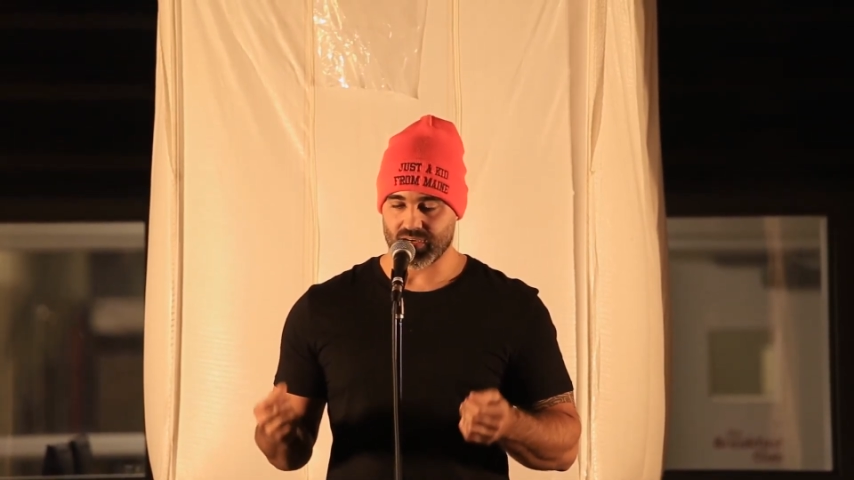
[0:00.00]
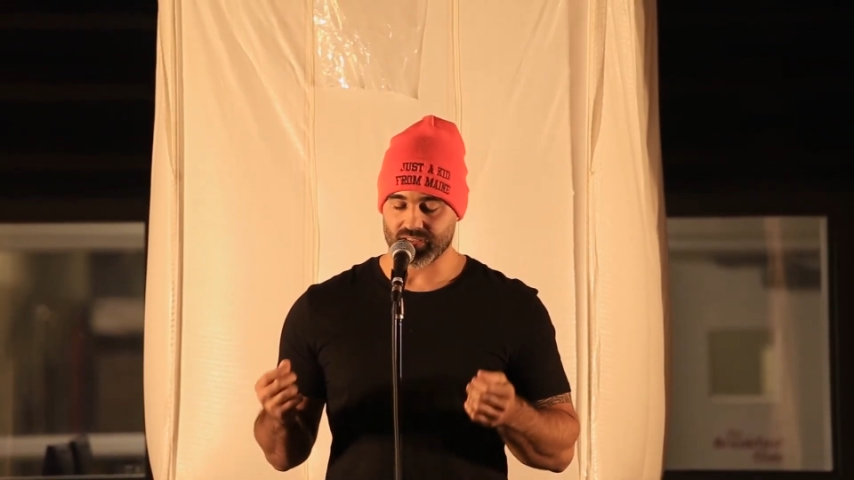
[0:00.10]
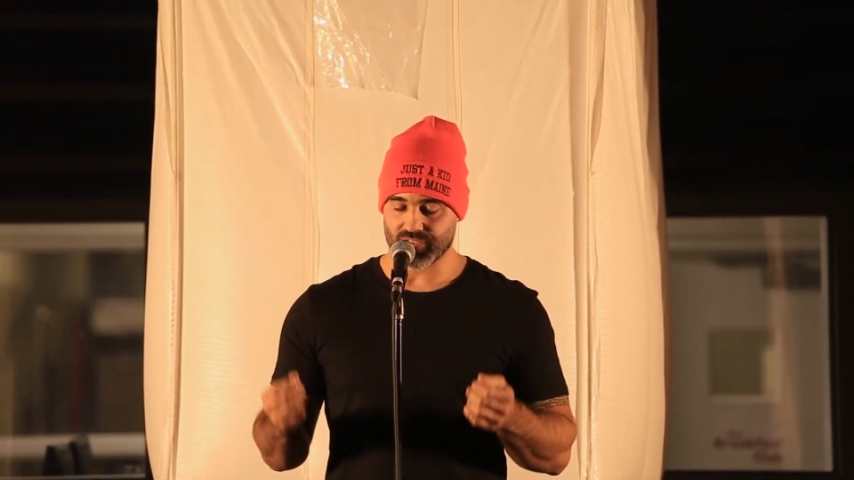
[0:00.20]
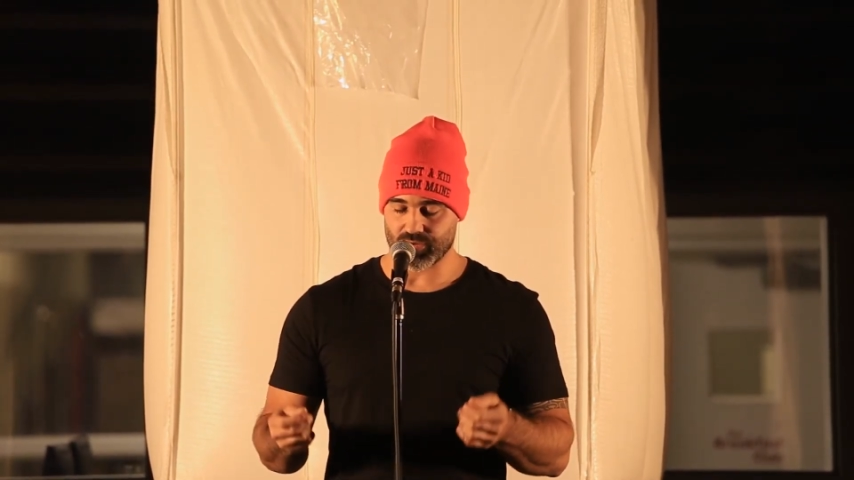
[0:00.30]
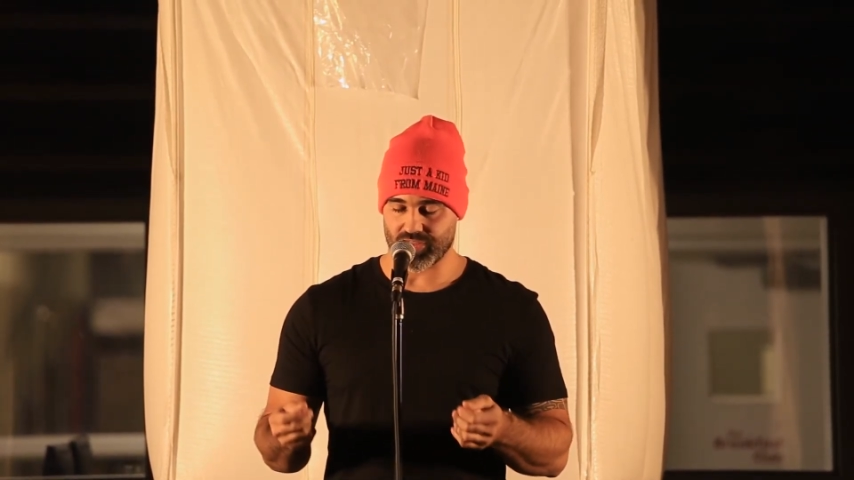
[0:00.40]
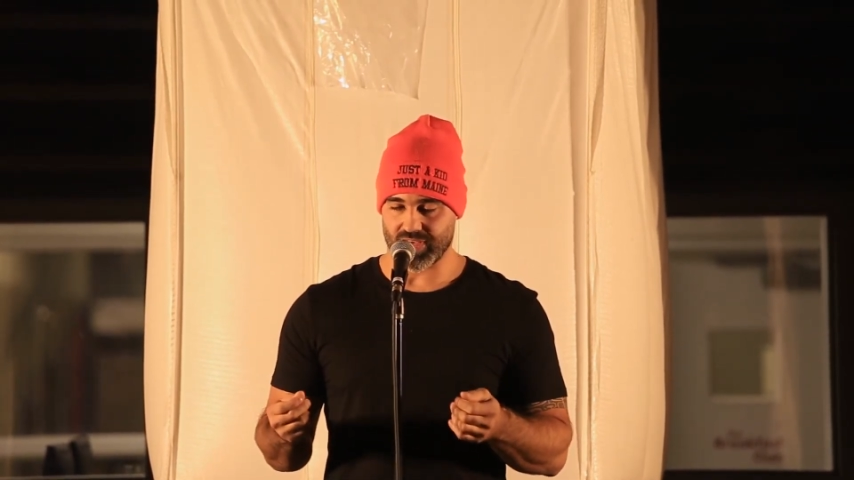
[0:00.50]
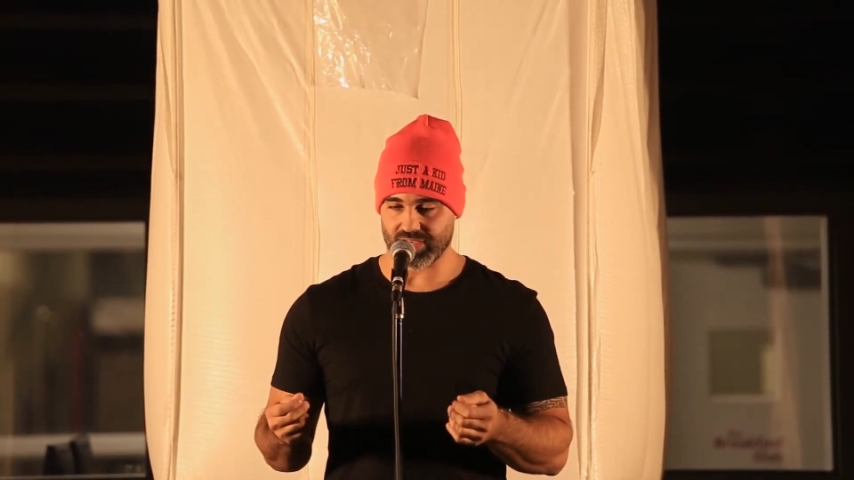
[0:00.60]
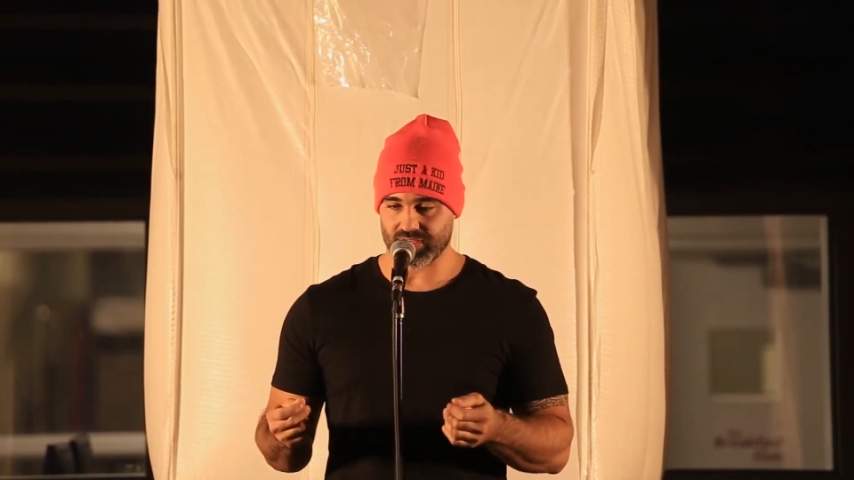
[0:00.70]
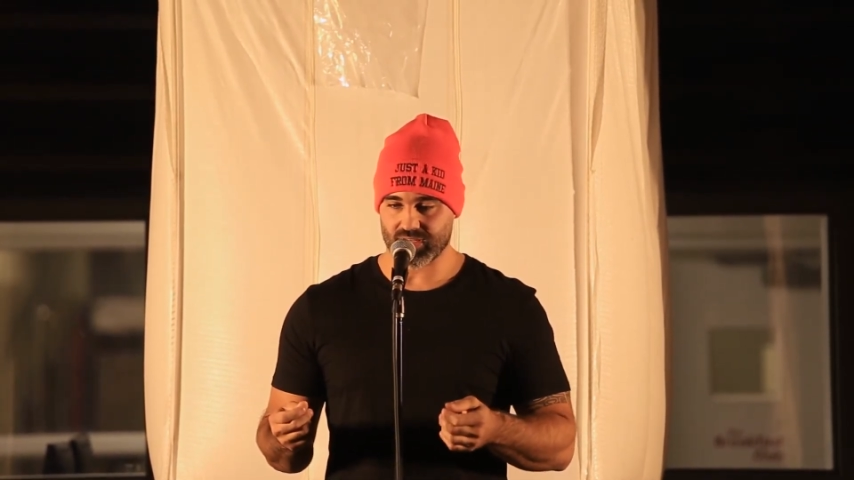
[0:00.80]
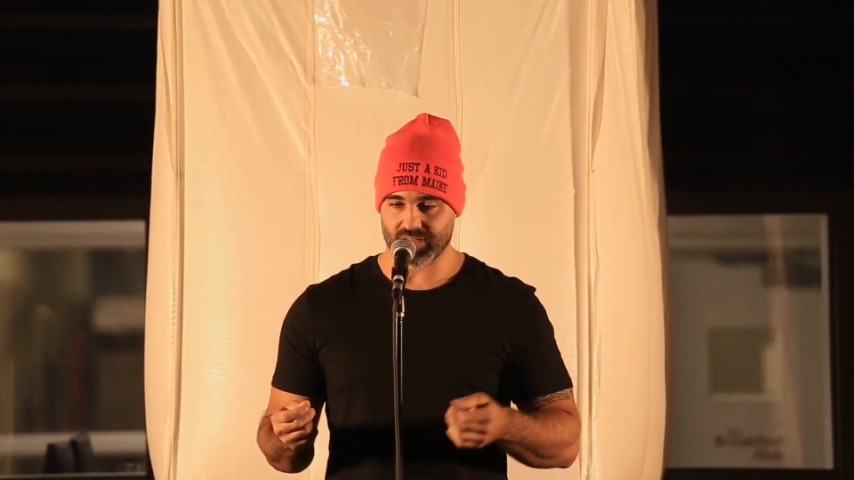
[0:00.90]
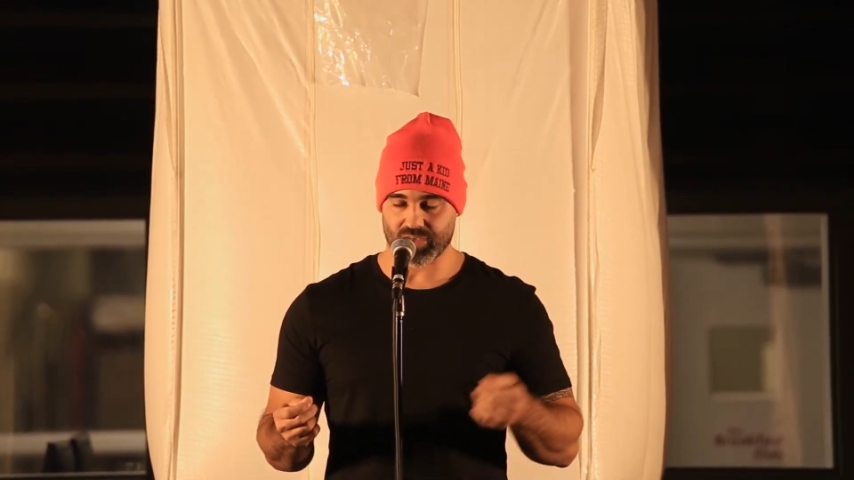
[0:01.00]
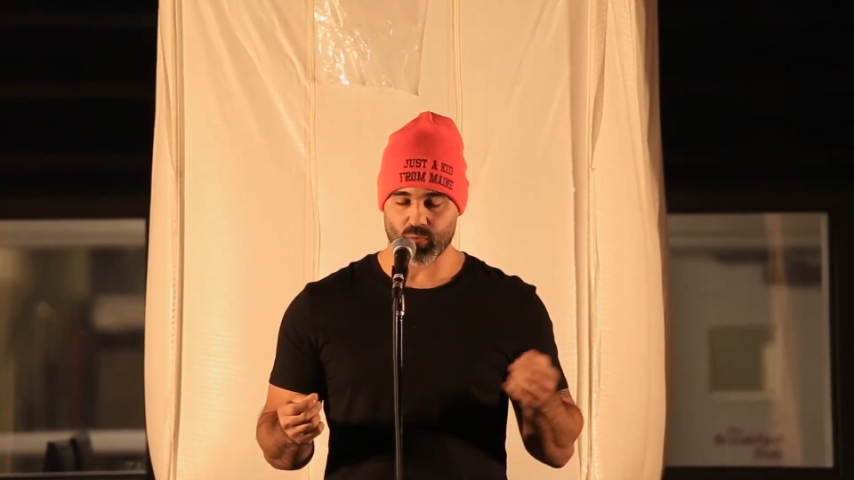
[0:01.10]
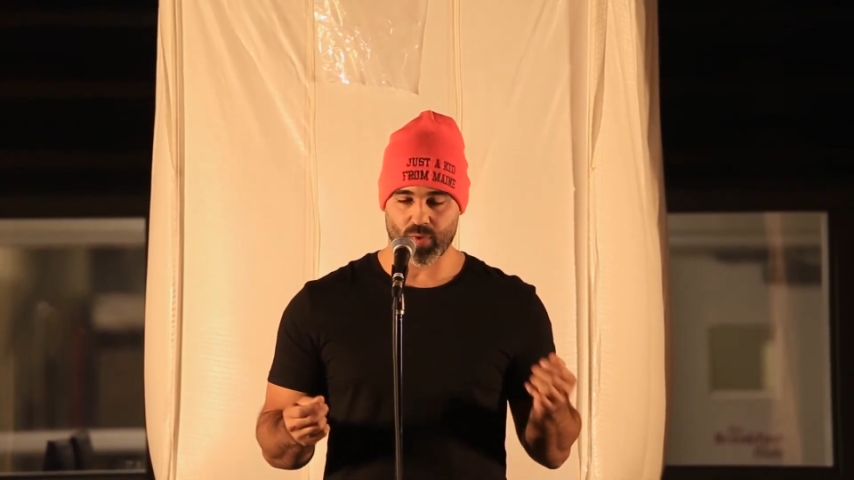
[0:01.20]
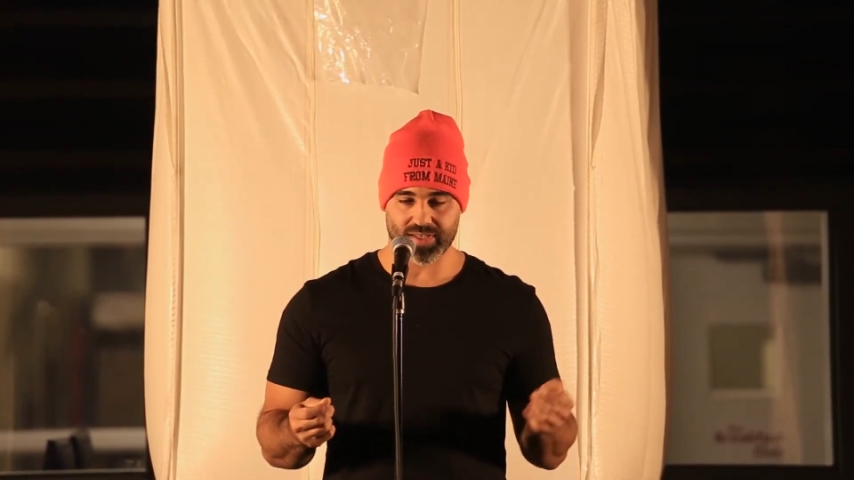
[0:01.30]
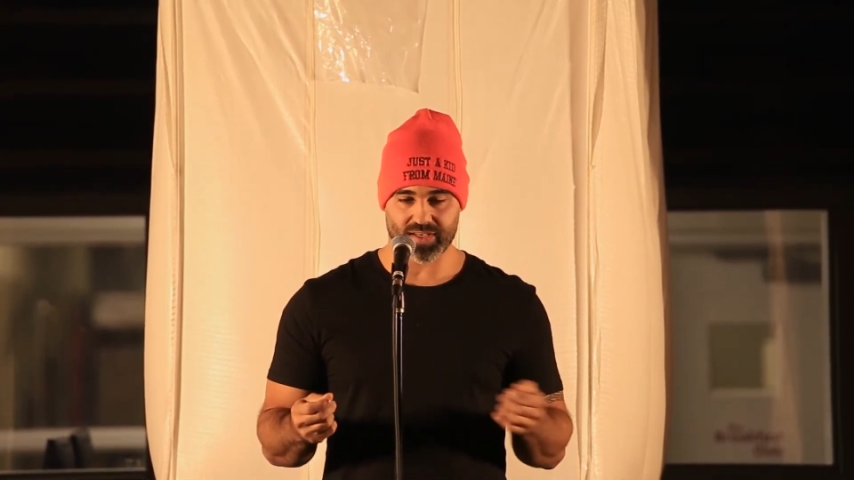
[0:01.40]
A little thing like
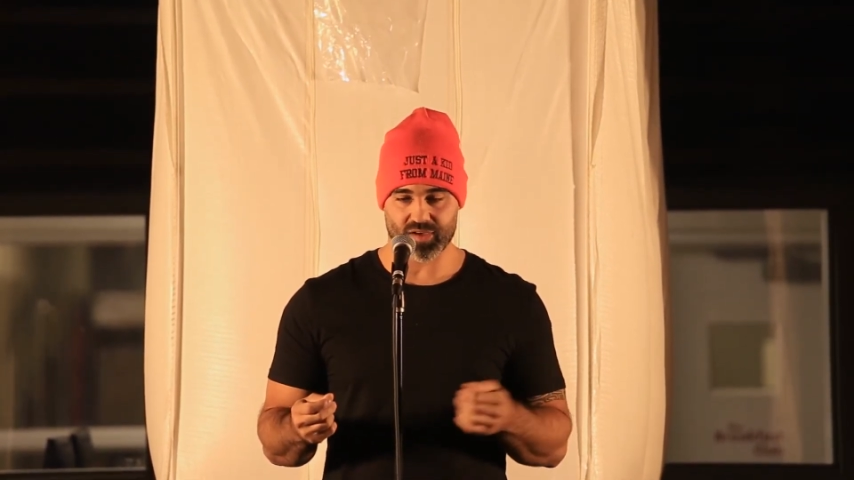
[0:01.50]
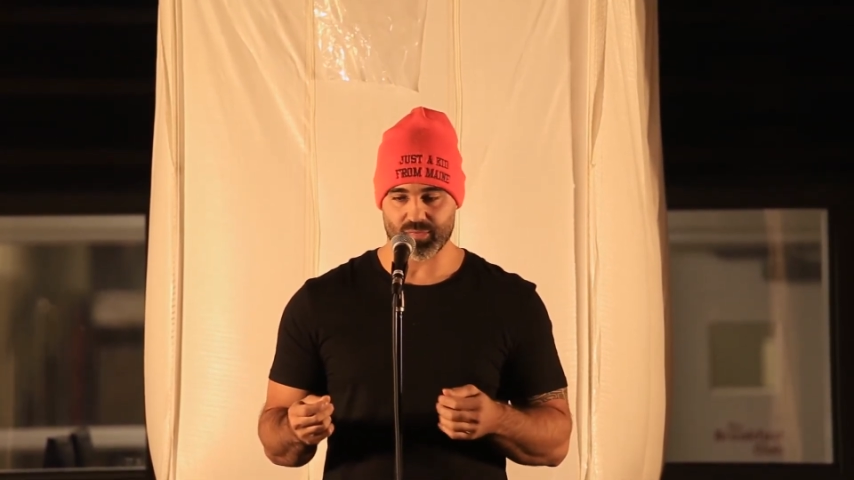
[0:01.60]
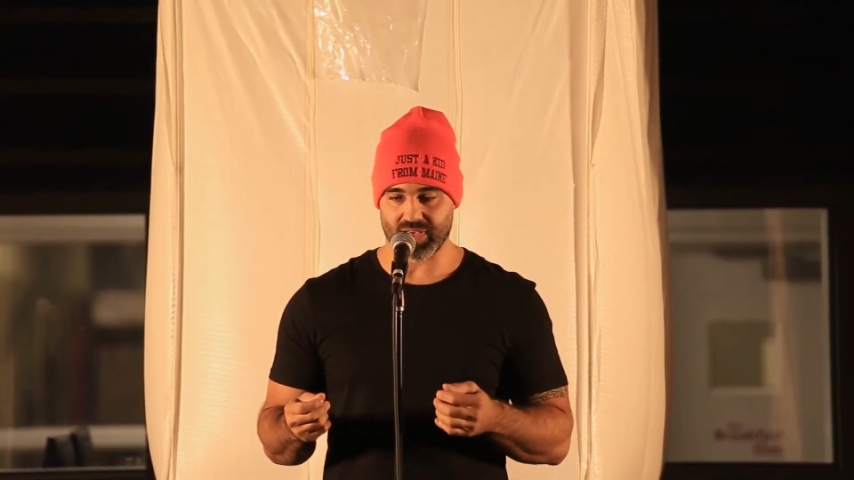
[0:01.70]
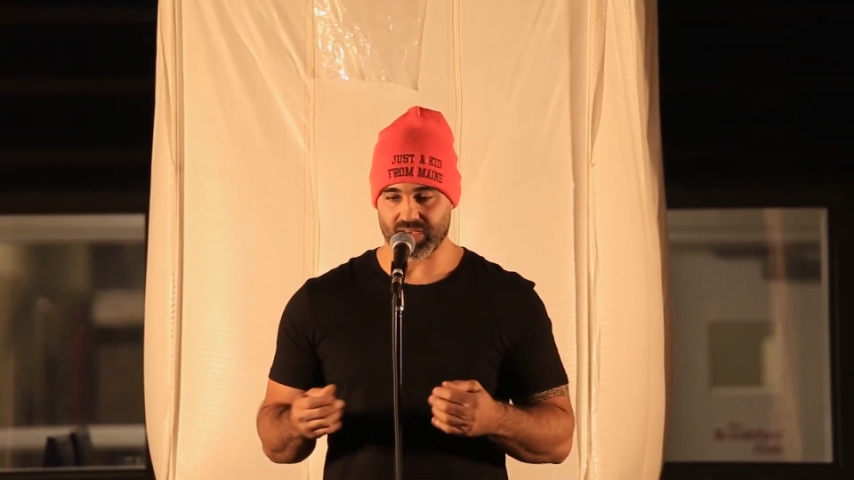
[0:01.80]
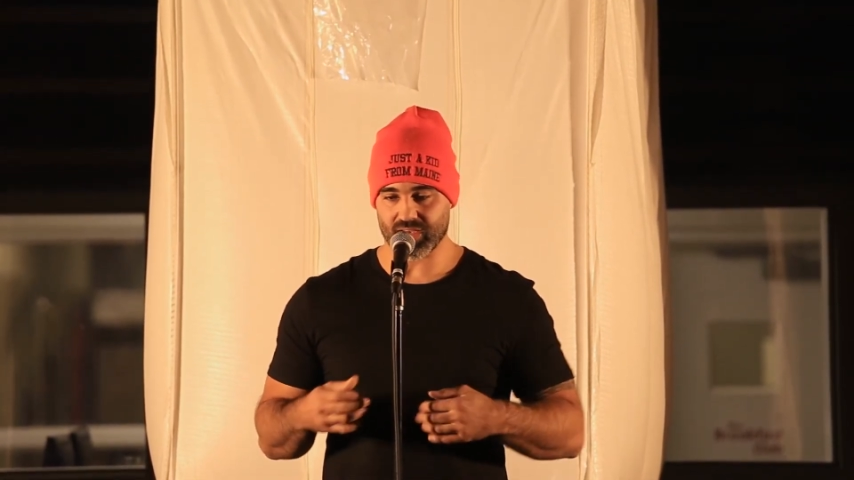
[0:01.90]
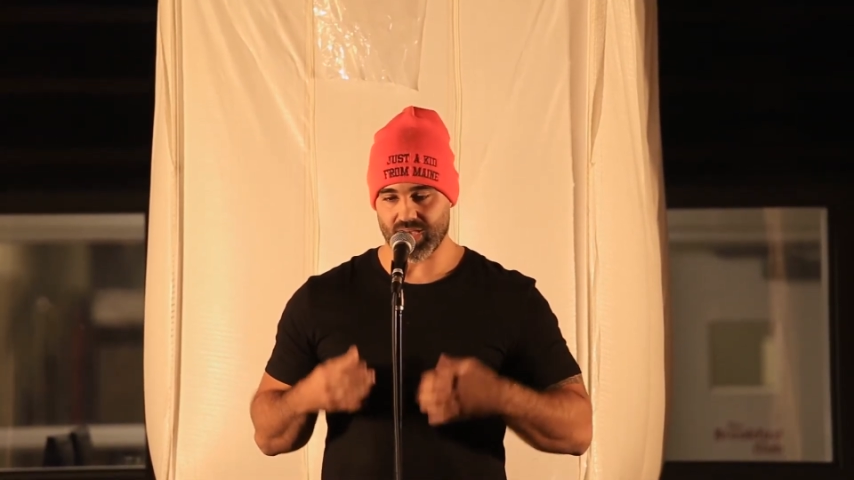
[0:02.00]
winking at me